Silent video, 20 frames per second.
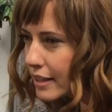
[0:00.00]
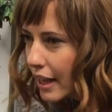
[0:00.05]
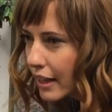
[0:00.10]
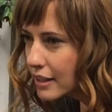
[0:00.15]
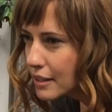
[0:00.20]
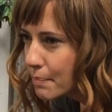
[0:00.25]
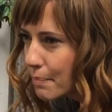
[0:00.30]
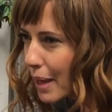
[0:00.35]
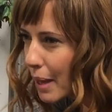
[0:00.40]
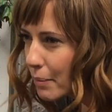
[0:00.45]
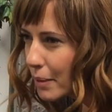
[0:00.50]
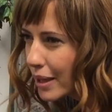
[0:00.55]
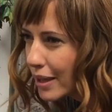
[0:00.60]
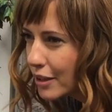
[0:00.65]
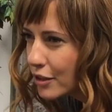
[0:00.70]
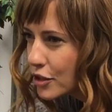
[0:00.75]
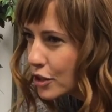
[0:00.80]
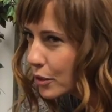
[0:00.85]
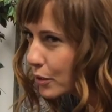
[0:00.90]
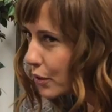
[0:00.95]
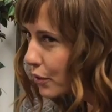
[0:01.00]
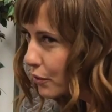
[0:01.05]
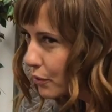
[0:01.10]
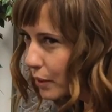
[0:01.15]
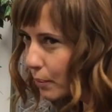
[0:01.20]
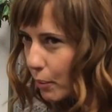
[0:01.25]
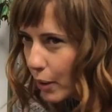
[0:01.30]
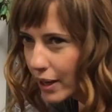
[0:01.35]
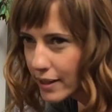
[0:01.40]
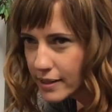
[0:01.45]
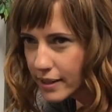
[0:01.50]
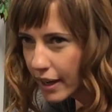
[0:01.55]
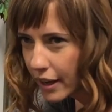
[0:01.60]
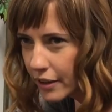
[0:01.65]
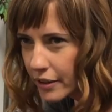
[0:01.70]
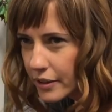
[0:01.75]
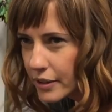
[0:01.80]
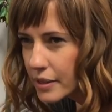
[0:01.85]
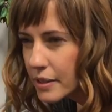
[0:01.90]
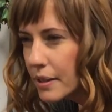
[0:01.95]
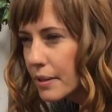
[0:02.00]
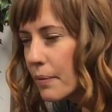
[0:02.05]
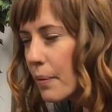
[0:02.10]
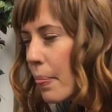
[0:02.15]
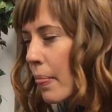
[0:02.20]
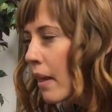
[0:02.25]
Takes maybe 2 to 3 breath cycles.